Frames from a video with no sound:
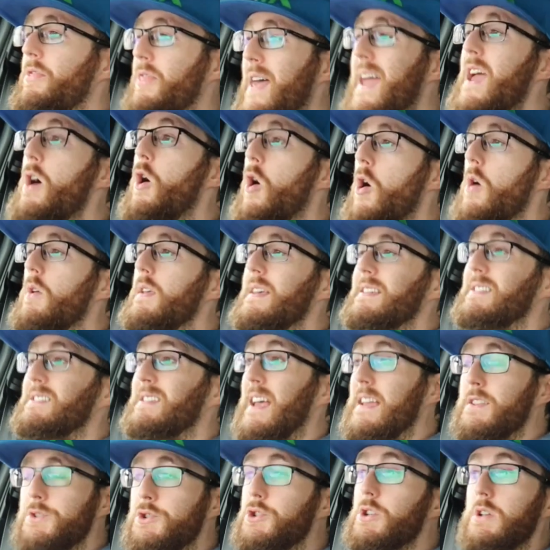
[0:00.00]
they all
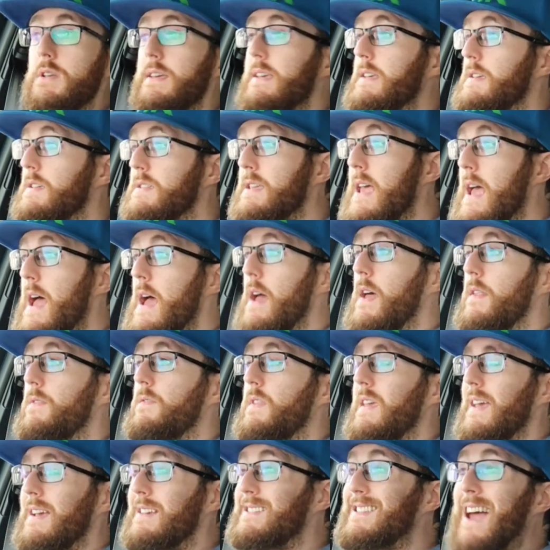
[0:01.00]
essentially
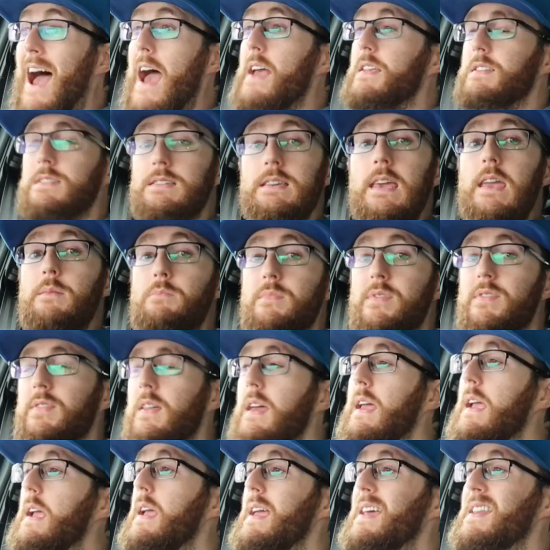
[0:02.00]
said the exact same
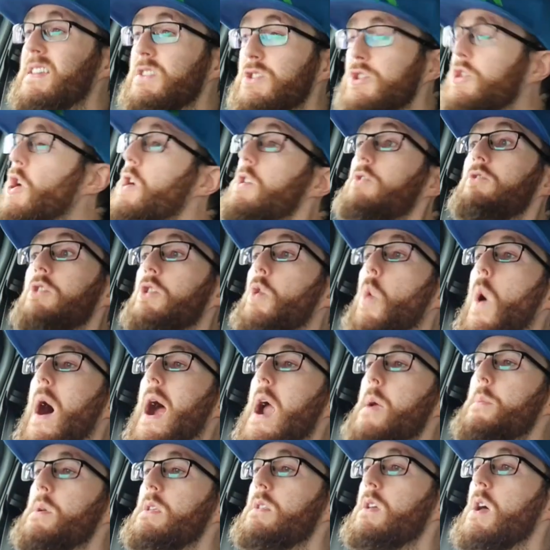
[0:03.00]
thing. It is not a
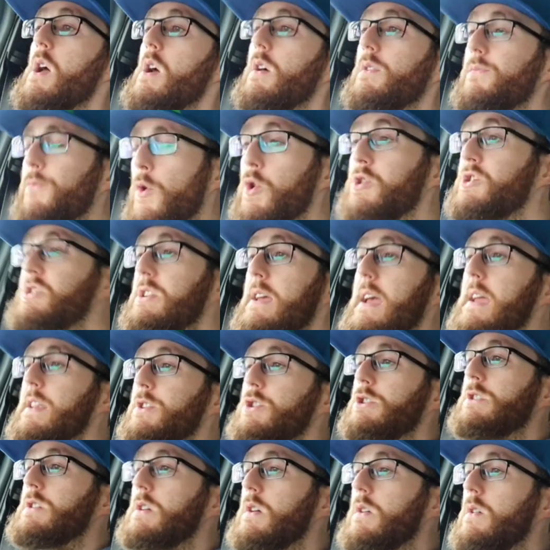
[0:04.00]
requirement for
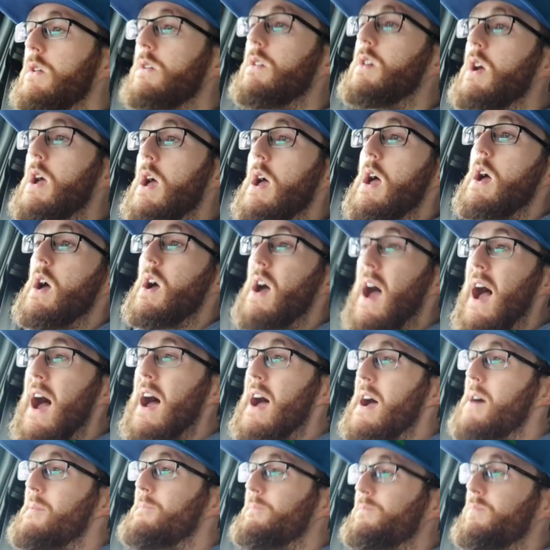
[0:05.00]
stage 2.
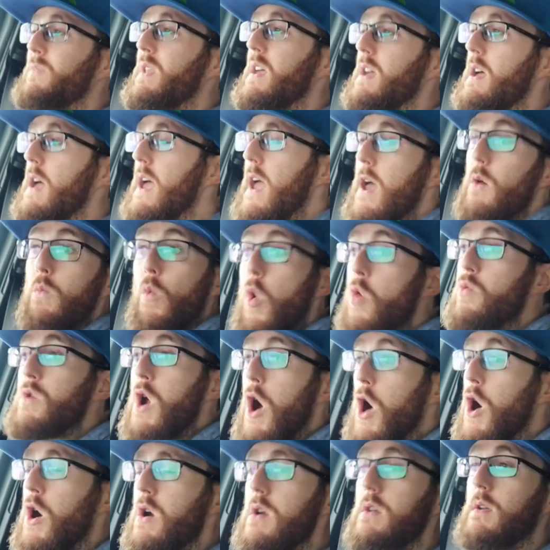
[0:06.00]
It won't
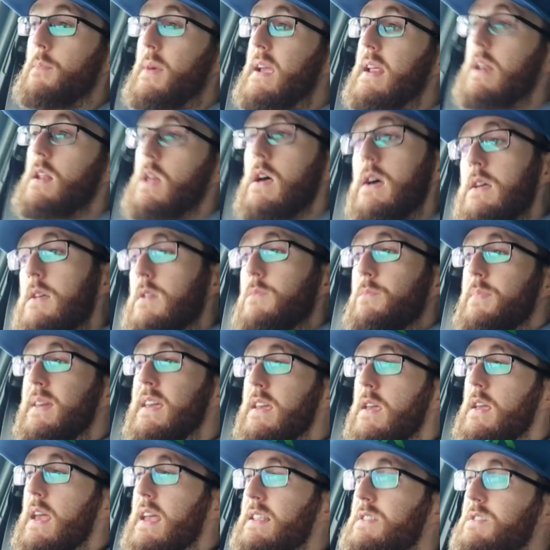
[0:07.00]
hurt. I mean,
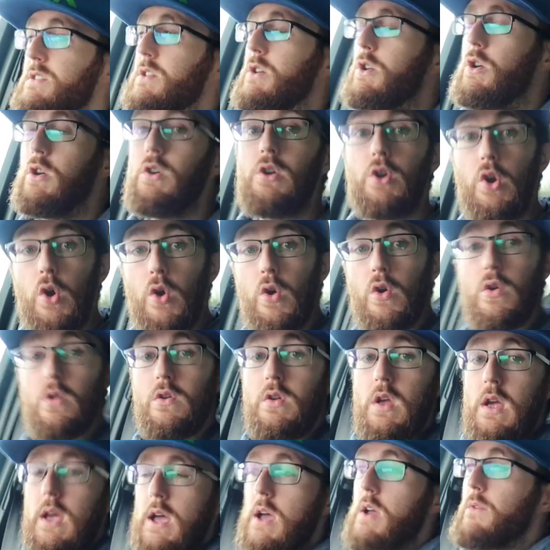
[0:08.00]
it's
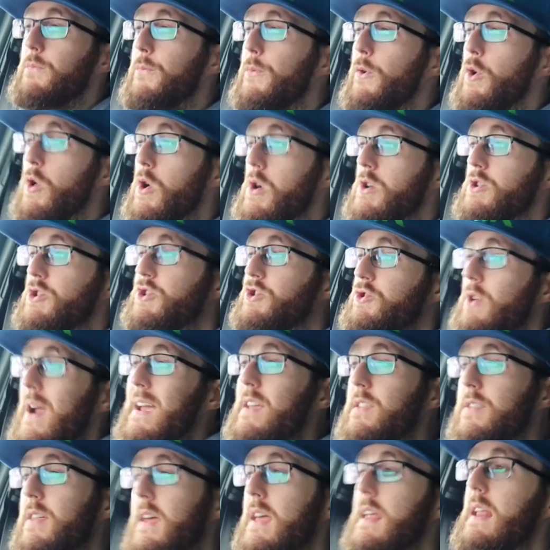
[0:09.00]
good for
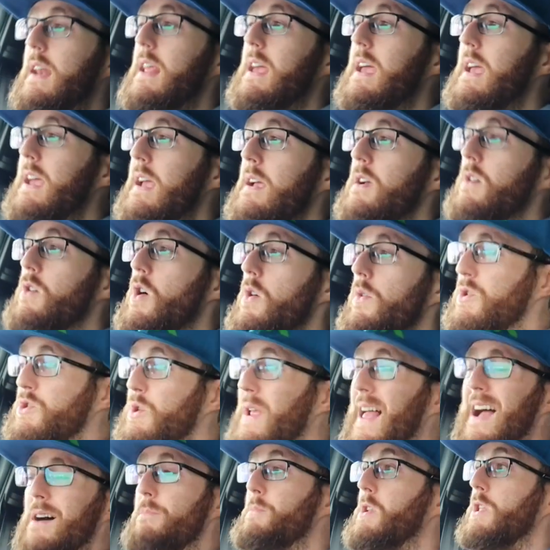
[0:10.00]
strengthening, which
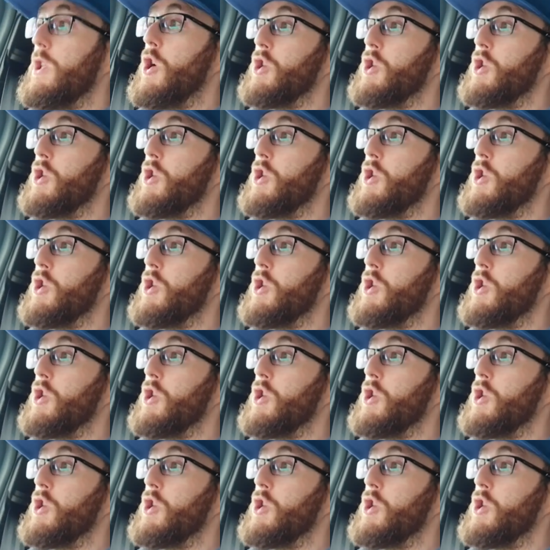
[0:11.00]
will help the